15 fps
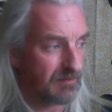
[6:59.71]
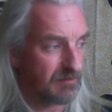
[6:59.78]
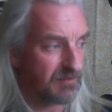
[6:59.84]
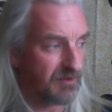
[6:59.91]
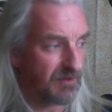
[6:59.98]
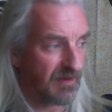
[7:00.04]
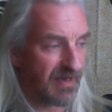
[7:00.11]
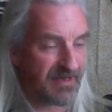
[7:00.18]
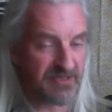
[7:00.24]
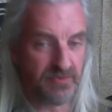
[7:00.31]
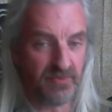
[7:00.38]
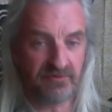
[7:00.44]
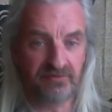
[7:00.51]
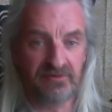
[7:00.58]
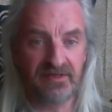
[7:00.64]
But as
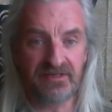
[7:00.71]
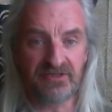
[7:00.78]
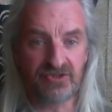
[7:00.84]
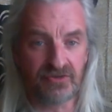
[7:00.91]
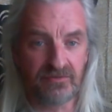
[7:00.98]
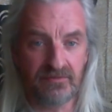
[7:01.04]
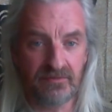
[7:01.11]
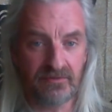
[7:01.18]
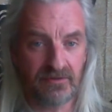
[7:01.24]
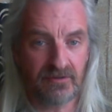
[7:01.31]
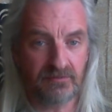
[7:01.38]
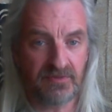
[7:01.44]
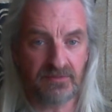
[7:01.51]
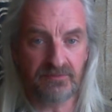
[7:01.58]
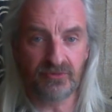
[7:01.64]
with religion, you
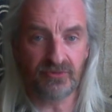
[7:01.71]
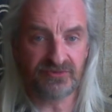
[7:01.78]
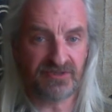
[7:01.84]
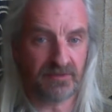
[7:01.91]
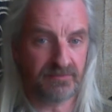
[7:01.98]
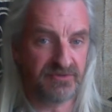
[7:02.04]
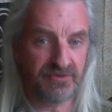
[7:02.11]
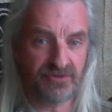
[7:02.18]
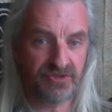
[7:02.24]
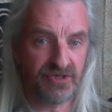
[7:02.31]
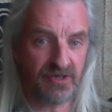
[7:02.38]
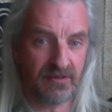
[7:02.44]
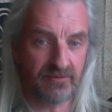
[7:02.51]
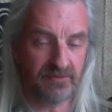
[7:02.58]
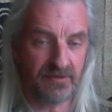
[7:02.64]
be brought up as a
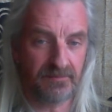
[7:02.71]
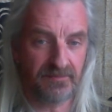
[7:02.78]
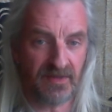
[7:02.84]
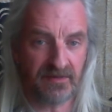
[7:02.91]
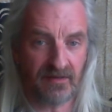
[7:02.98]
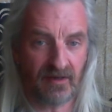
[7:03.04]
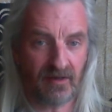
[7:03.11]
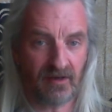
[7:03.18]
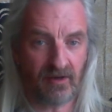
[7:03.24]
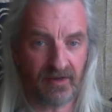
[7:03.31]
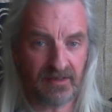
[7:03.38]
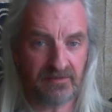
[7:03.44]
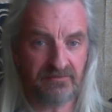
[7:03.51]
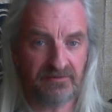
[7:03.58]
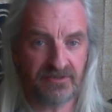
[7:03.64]
child in a
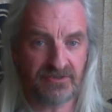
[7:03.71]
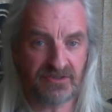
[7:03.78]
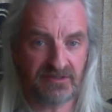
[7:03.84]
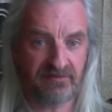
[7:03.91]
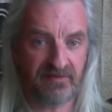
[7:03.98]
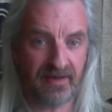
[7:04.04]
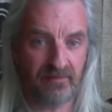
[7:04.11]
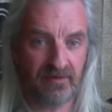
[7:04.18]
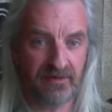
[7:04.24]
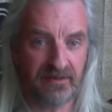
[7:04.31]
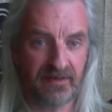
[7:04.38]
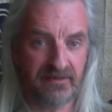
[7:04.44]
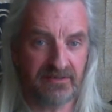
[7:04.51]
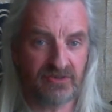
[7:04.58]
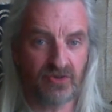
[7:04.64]
highly religious family
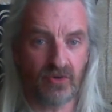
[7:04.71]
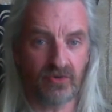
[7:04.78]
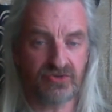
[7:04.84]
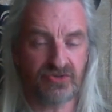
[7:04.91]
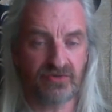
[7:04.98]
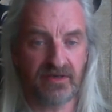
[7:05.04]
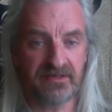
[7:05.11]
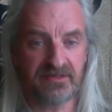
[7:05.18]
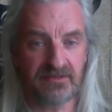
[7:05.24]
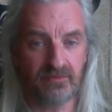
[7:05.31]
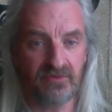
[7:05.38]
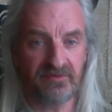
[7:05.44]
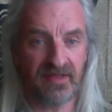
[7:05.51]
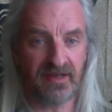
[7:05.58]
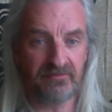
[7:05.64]
and indoctrinated
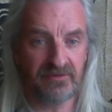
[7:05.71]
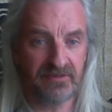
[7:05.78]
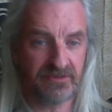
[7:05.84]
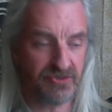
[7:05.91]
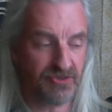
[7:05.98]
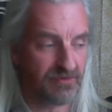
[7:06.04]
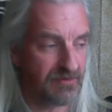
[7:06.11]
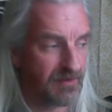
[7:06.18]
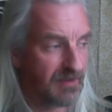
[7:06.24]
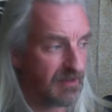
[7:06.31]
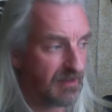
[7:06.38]
with that religion.